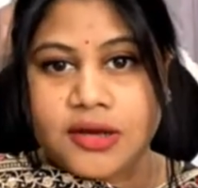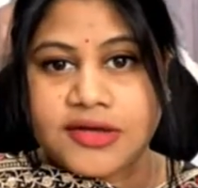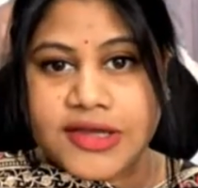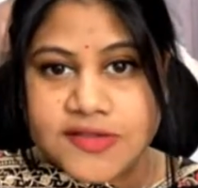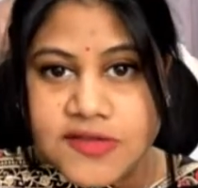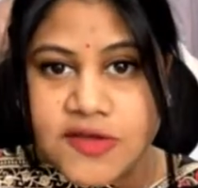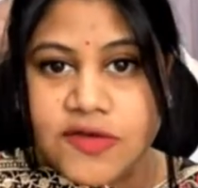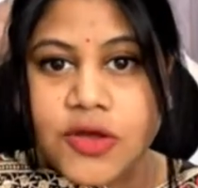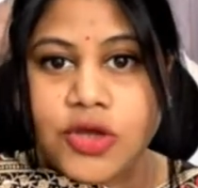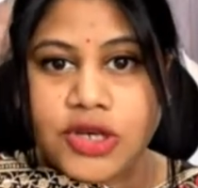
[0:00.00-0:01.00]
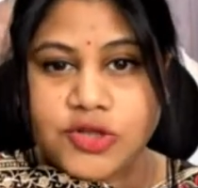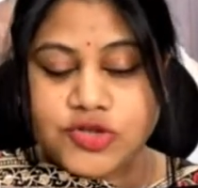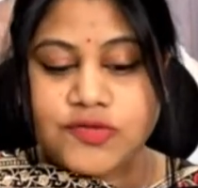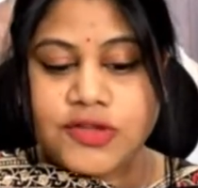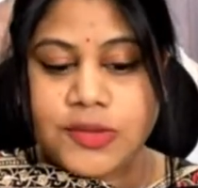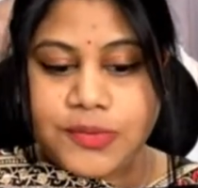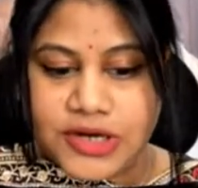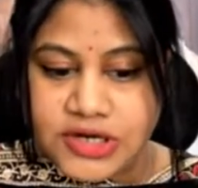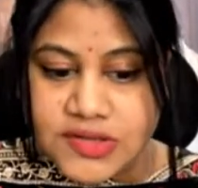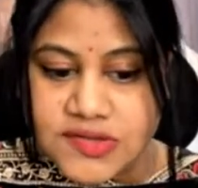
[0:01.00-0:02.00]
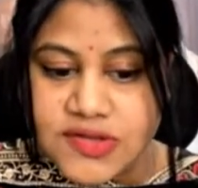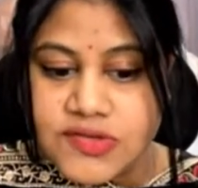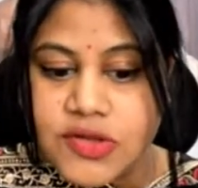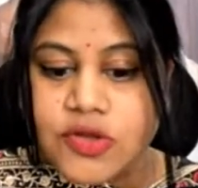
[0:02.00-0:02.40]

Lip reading: conceiving, in achieving the pregnancies.